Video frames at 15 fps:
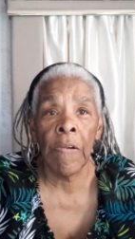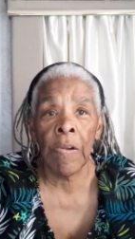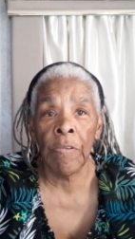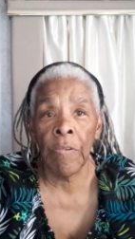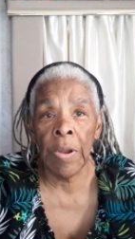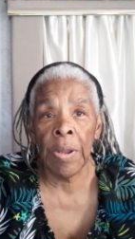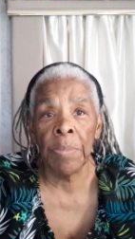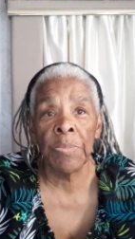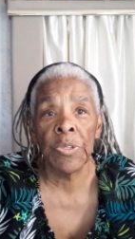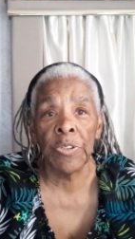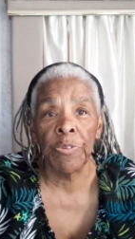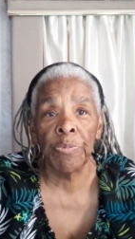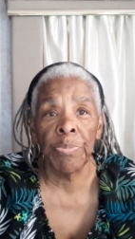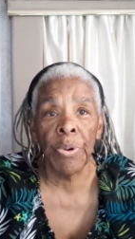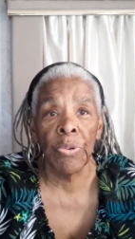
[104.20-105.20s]
grams
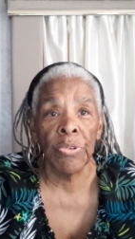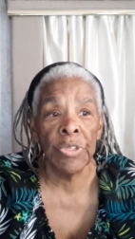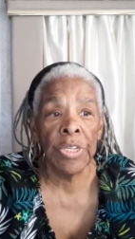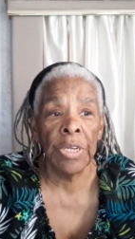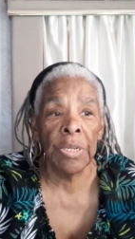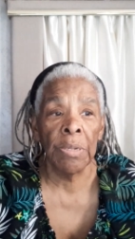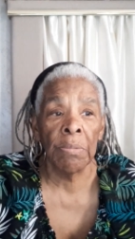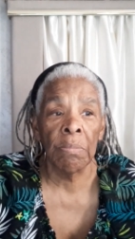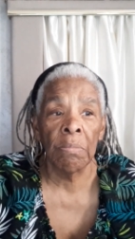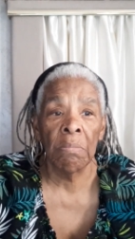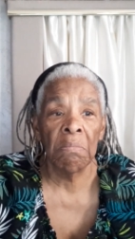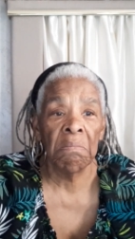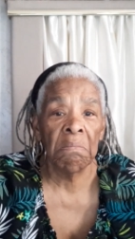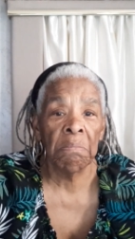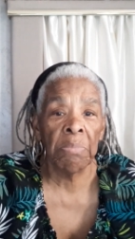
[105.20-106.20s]
of protein
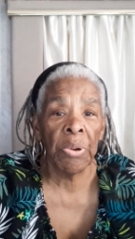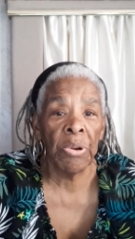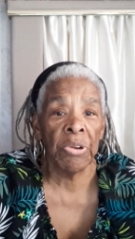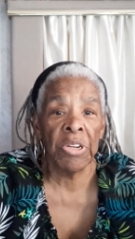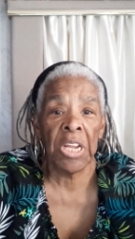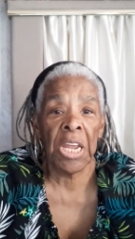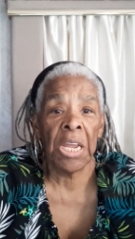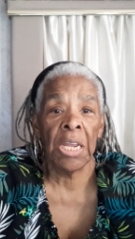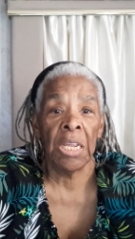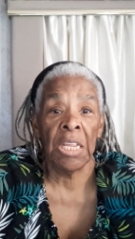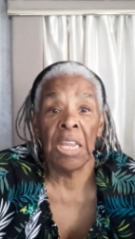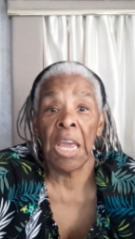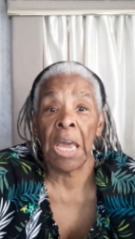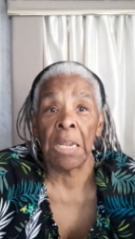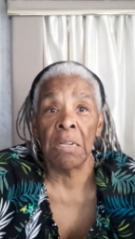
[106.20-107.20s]
per day
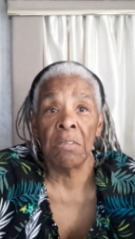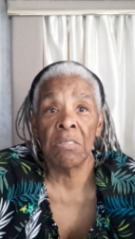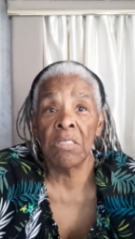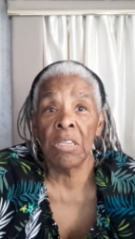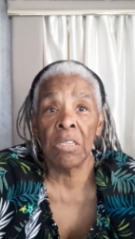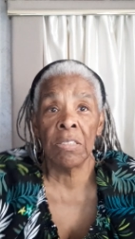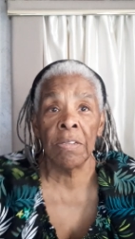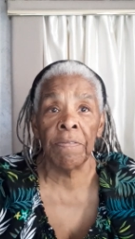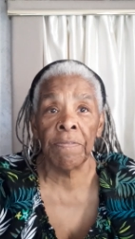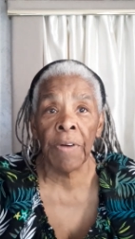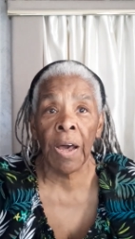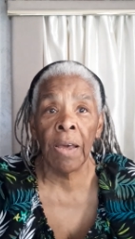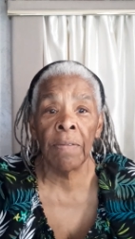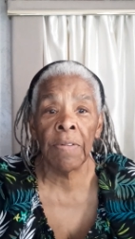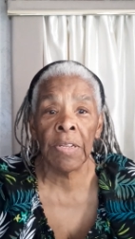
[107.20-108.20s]
yet,
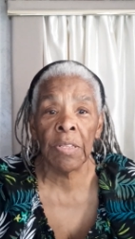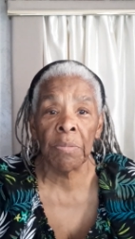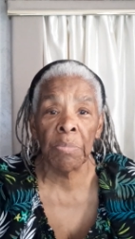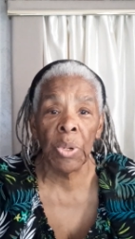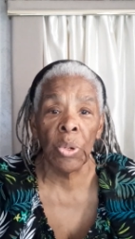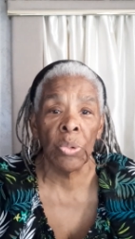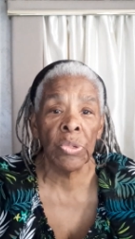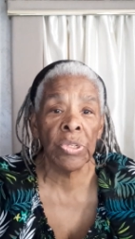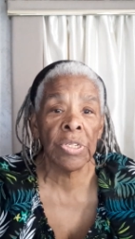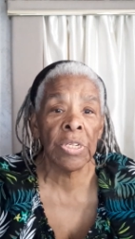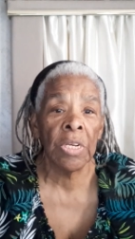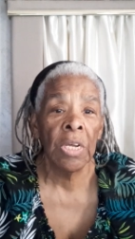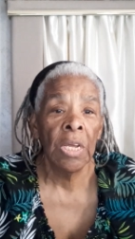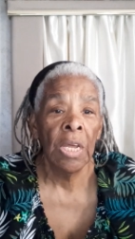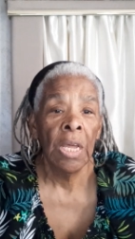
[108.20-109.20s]
65 at the most.
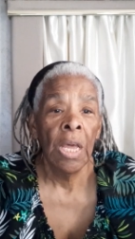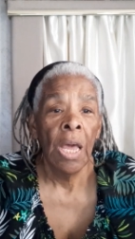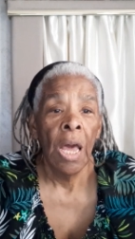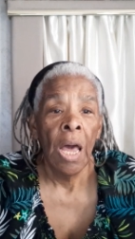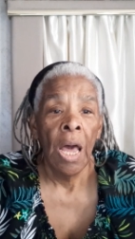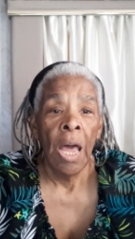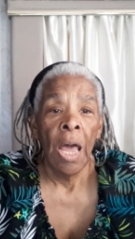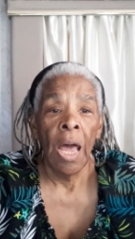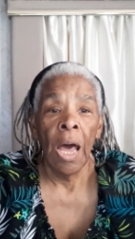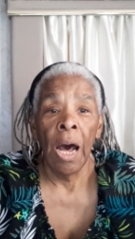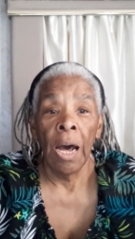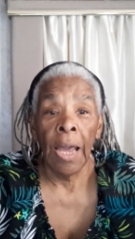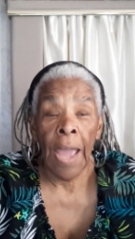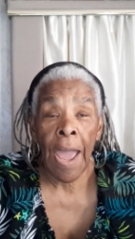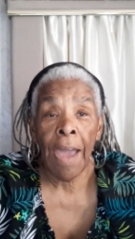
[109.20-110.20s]

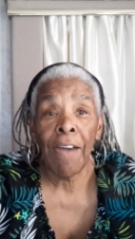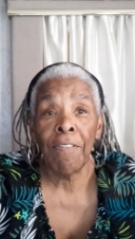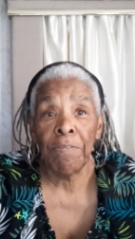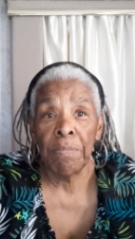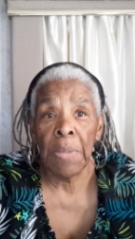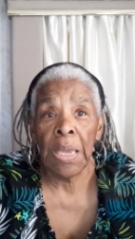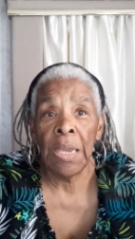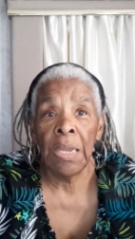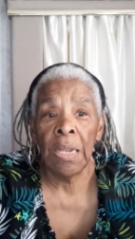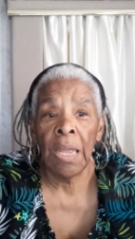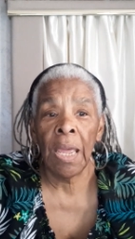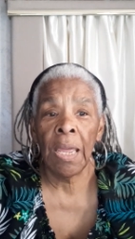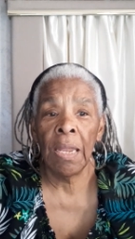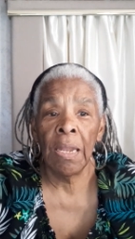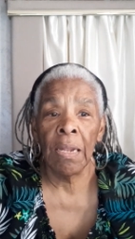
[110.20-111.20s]
I have made
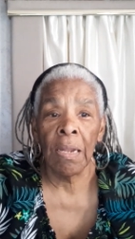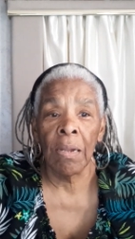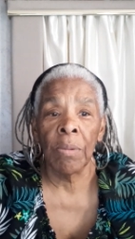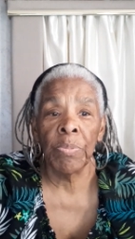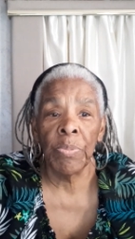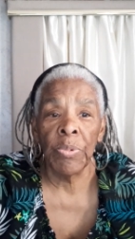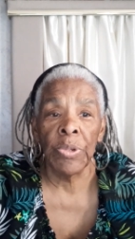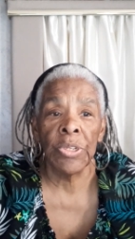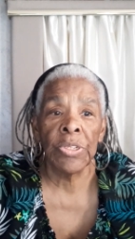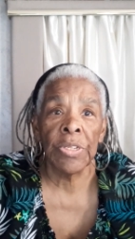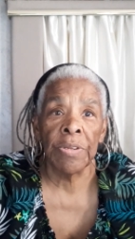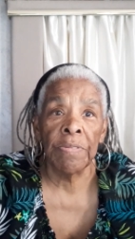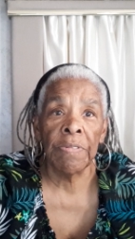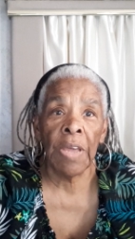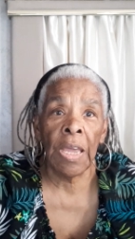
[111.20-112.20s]
upwards
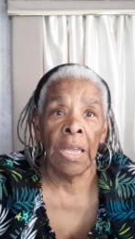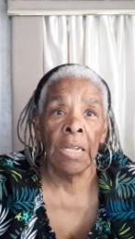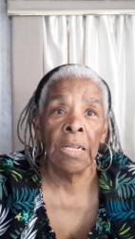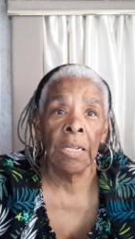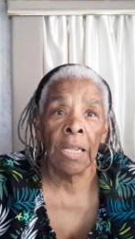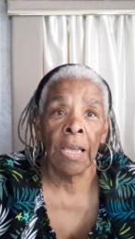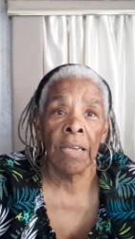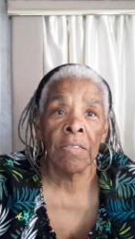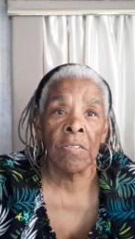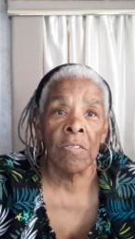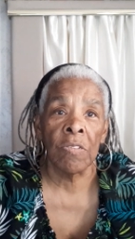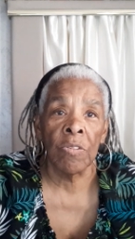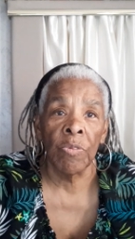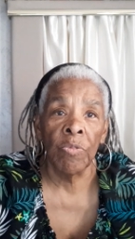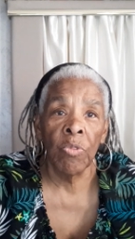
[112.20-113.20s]
of 8
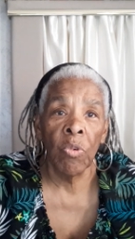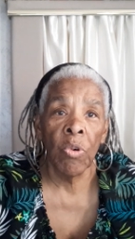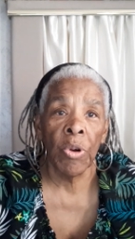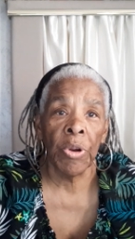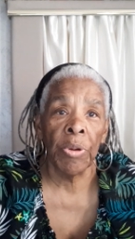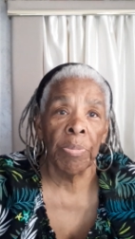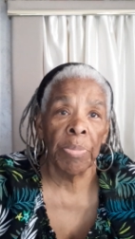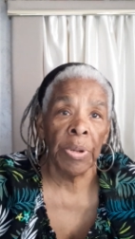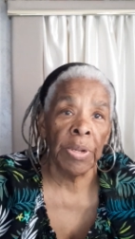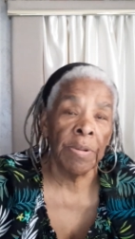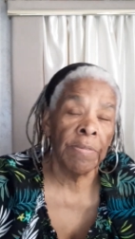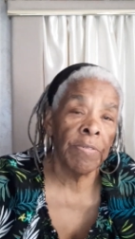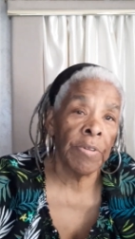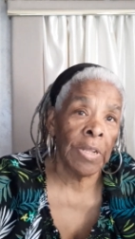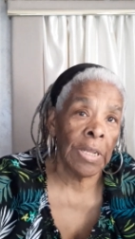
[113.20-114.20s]
glasses of water, but
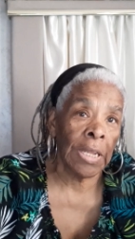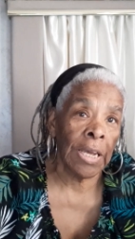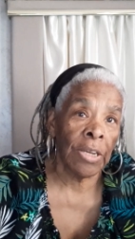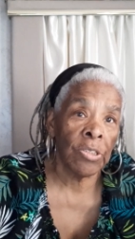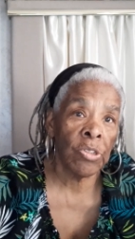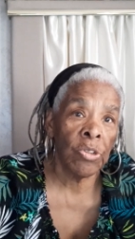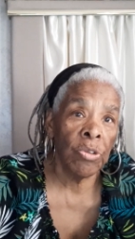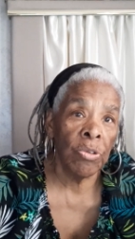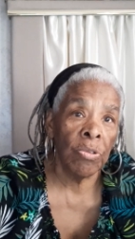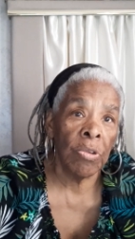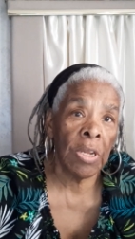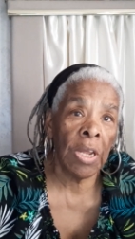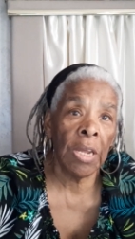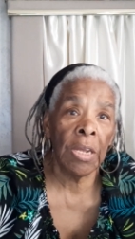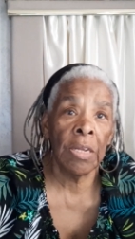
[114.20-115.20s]
for the last 2
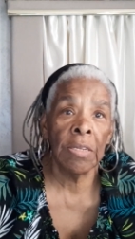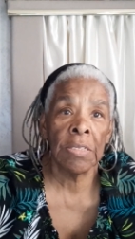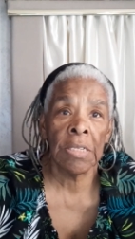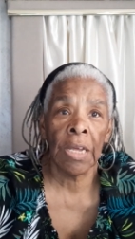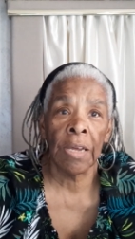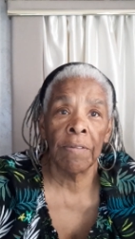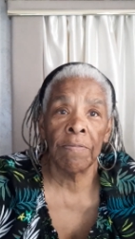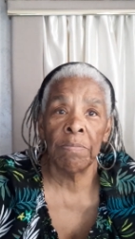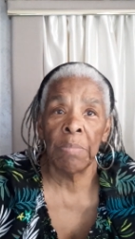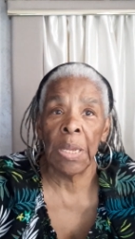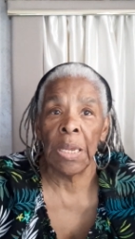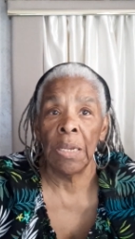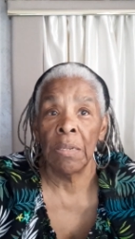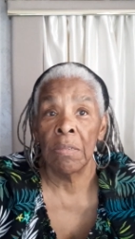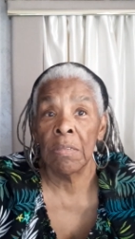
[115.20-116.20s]
days I've
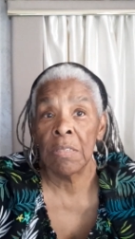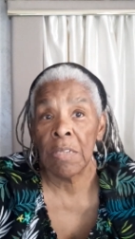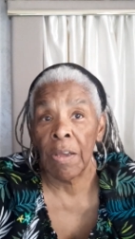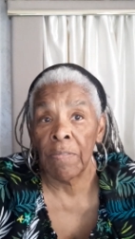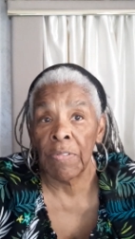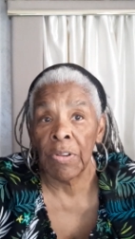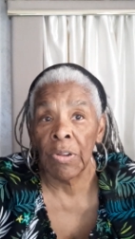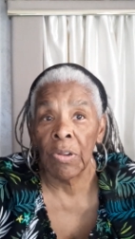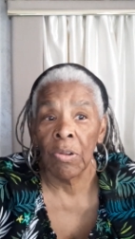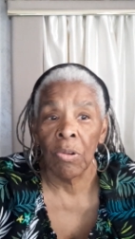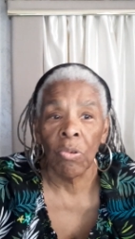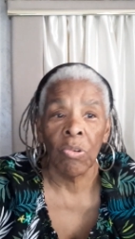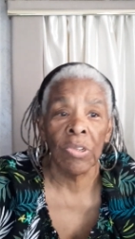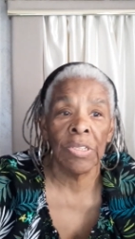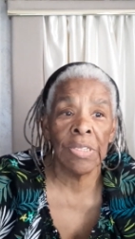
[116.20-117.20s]
made 7
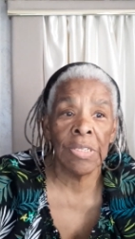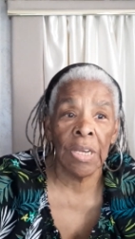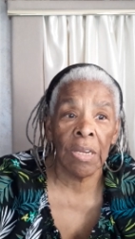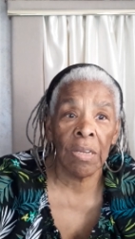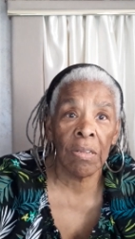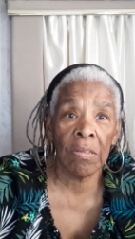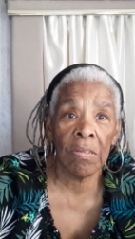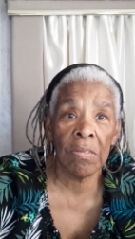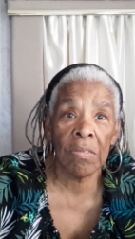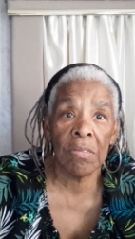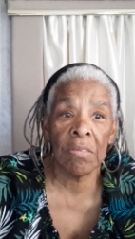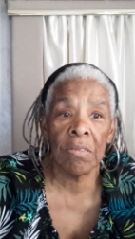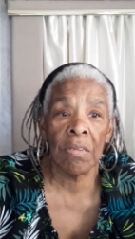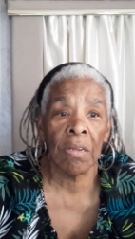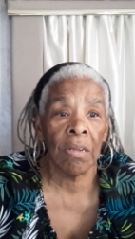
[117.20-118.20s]
or
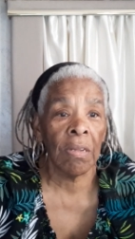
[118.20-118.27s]
6